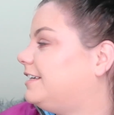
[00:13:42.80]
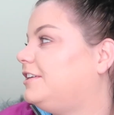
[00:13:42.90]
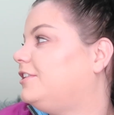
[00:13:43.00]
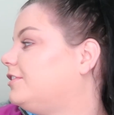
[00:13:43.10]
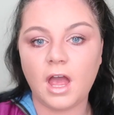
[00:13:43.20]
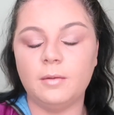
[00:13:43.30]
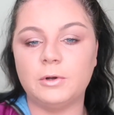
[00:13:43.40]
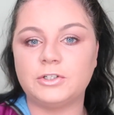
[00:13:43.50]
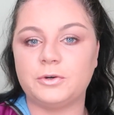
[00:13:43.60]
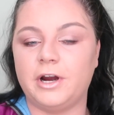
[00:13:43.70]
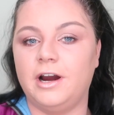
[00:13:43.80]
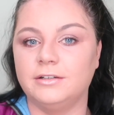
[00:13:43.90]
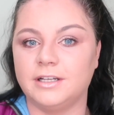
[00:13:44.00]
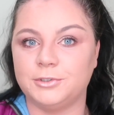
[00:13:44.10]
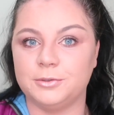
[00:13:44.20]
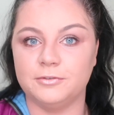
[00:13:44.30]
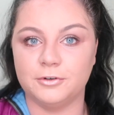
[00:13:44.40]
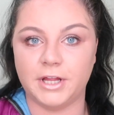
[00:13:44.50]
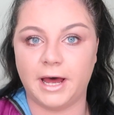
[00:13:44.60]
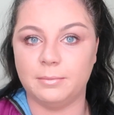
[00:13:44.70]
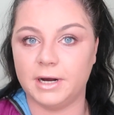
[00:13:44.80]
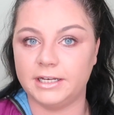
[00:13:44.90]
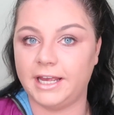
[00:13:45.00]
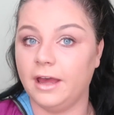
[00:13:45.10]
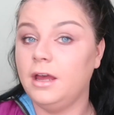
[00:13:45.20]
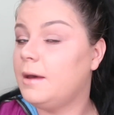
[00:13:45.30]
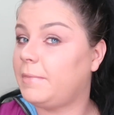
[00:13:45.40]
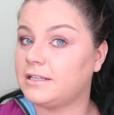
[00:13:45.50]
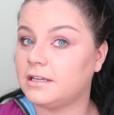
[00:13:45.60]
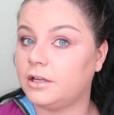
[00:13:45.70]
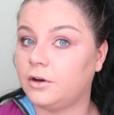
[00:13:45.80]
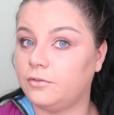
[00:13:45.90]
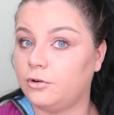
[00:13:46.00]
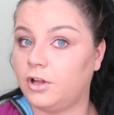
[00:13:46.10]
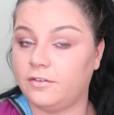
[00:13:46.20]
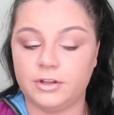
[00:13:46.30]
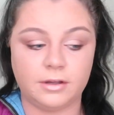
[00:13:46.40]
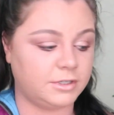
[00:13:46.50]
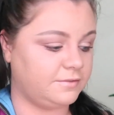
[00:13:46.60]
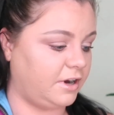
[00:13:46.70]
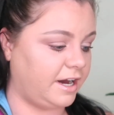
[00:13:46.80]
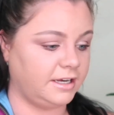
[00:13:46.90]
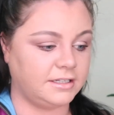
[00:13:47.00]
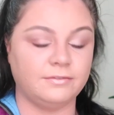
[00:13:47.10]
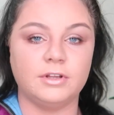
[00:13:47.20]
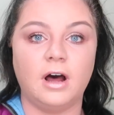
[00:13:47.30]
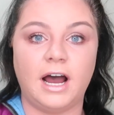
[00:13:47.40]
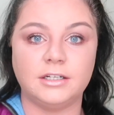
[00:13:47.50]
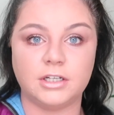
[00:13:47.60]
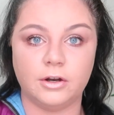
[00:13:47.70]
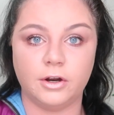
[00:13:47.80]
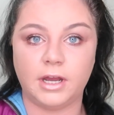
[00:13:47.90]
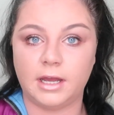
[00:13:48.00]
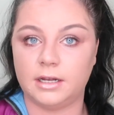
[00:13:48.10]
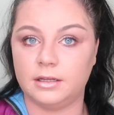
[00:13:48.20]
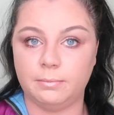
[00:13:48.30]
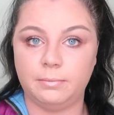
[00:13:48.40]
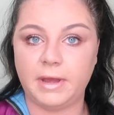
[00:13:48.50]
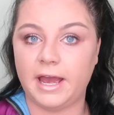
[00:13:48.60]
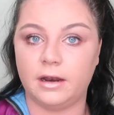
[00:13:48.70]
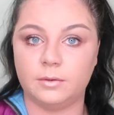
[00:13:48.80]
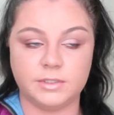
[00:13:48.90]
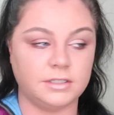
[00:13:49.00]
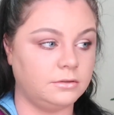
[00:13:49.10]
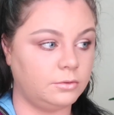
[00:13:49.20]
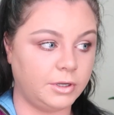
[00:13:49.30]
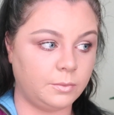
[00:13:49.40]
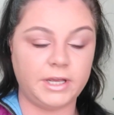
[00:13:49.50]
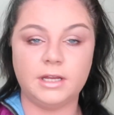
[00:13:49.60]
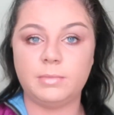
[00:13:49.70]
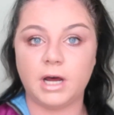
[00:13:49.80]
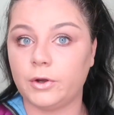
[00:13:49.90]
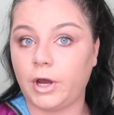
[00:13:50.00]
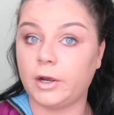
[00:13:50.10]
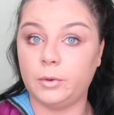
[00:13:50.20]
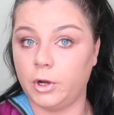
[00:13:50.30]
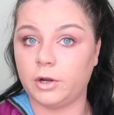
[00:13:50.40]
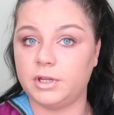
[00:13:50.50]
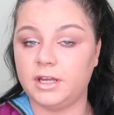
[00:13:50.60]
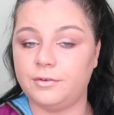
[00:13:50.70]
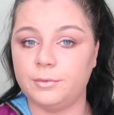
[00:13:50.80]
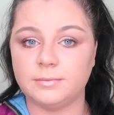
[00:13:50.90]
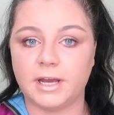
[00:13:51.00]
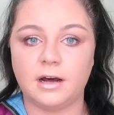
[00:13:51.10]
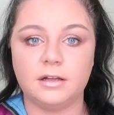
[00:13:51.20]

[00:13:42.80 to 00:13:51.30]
Thank you. I'm not sure where I was up to before that, but yeah, basically overall everything was fine except for the eyeshadow, and the powder was a little bit weird, but I could work with it if it was my